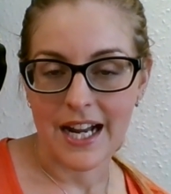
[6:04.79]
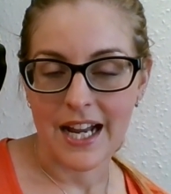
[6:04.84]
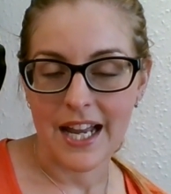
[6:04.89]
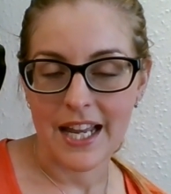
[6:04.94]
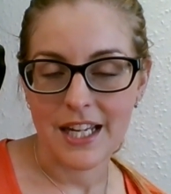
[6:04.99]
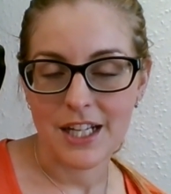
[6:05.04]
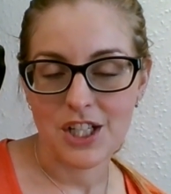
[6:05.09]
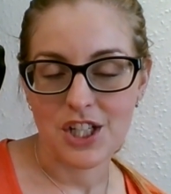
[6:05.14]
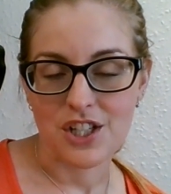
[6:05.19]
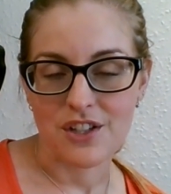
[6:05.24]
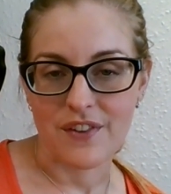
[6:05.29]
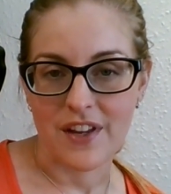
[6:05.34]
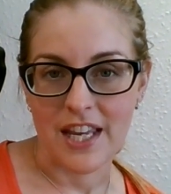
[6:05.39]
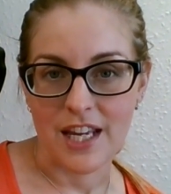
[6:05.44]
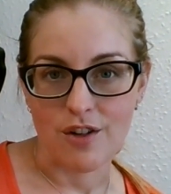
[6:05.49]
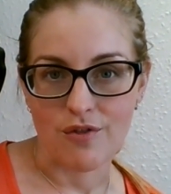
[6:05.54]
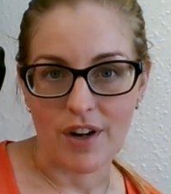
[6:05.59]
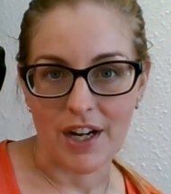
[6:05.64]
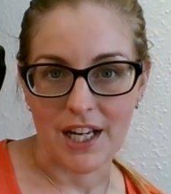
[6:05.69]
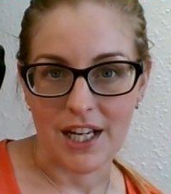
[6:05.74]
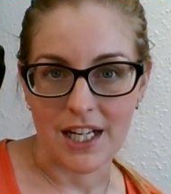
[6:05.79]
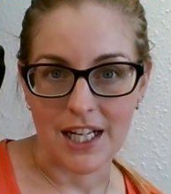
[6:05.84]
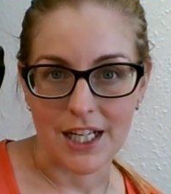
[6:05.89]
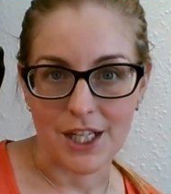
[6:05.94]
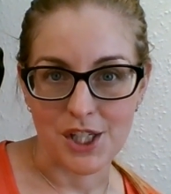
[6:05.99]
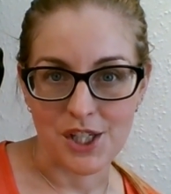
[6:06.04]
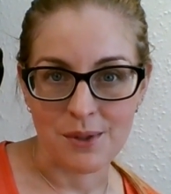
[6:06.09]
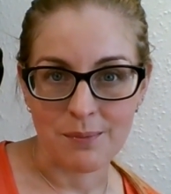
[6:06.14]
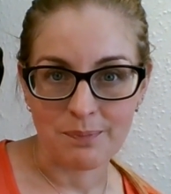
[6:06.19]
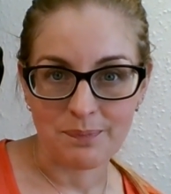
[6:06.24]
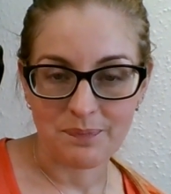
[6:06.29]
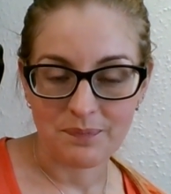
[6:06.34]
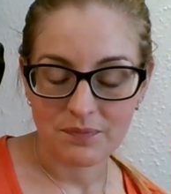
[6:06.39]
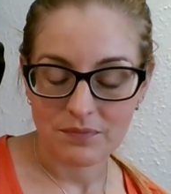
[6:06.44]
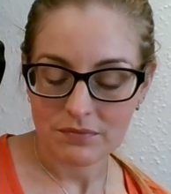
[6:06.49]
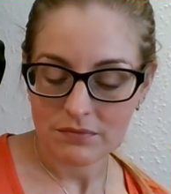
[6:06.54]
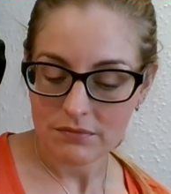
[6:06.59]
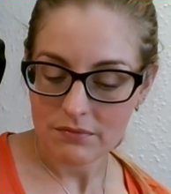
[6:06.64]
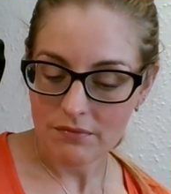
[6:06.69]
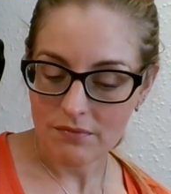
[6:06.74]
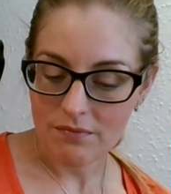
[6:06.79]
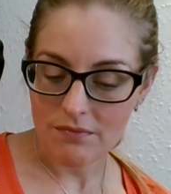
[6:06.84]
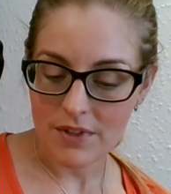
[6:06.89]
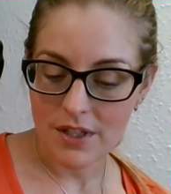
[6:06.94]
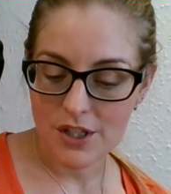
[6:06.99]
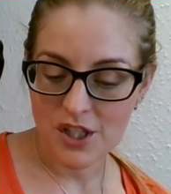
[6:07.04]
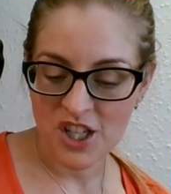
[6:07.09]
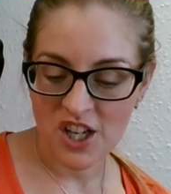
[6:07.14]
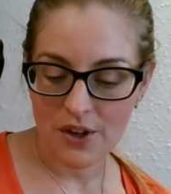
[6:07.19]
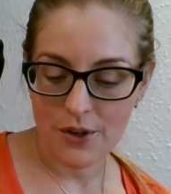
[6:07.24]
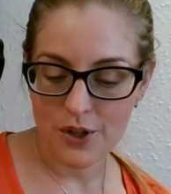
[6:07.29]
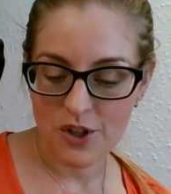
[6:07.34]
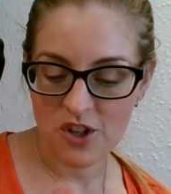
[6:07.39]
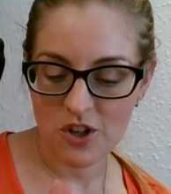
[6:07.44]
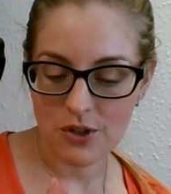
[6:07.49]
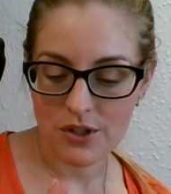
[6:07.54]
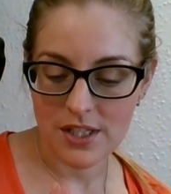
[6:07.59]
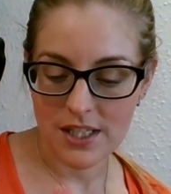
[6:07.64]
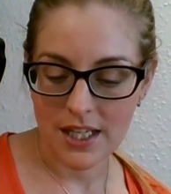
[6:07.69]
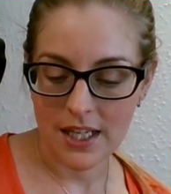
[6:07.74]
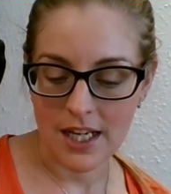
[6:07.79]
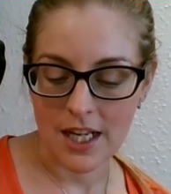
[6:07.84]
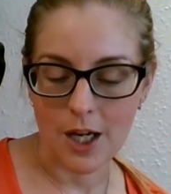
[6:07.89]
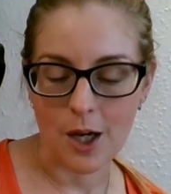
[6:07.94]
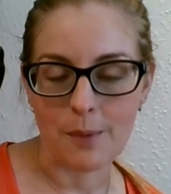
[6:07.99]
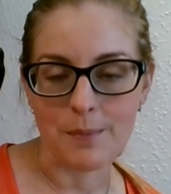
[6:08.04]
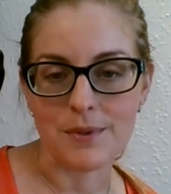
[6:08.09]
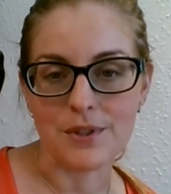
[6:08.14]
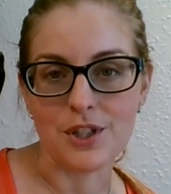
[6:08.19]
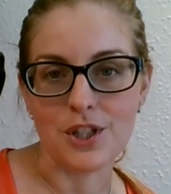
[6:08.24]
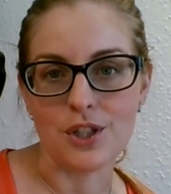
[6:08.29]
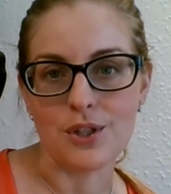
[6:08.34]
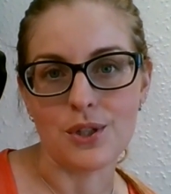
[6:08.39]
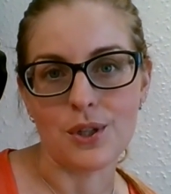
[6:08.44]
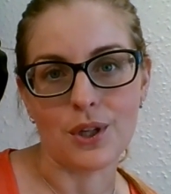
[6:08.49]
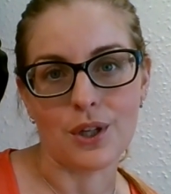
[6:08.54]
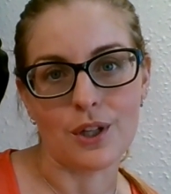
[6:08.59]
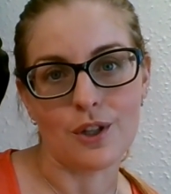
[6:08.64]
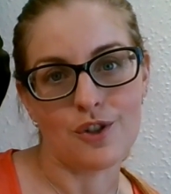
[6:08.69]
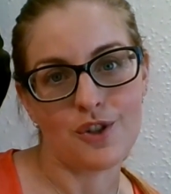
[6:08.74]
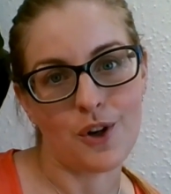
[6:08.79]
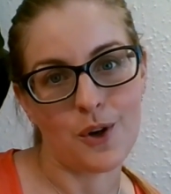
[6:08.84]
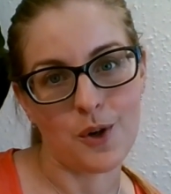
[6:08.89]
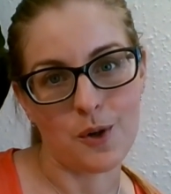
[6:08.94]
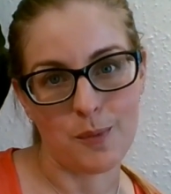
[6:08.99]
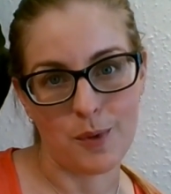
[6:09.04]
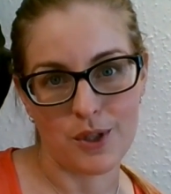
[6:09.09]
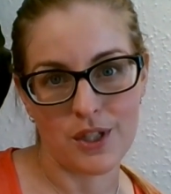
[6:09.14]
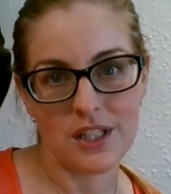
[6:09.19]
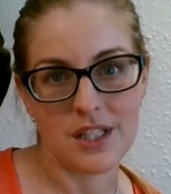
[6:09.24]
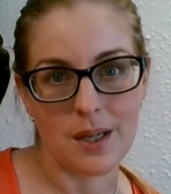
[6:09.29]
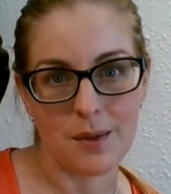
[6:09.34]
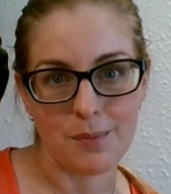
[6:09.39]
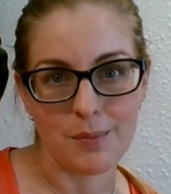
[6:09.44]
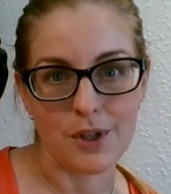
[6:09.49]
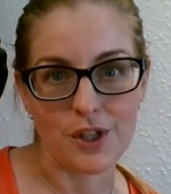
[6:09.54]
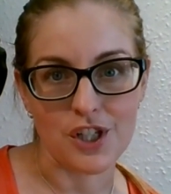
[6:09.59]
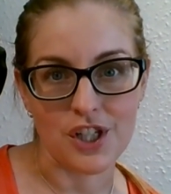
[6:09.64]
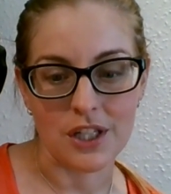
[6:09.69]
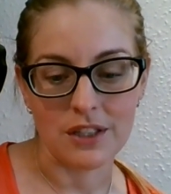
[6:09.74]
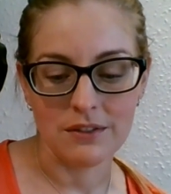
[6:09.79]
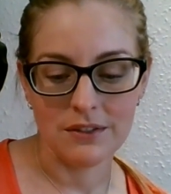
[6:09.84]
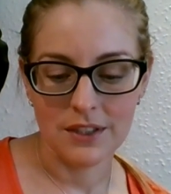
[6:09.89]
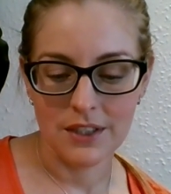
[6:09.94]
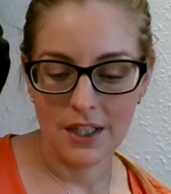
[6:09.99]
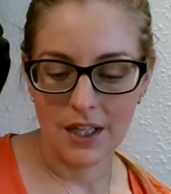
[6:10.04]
H is for heat regulation. So your skin helps you to control your body temperature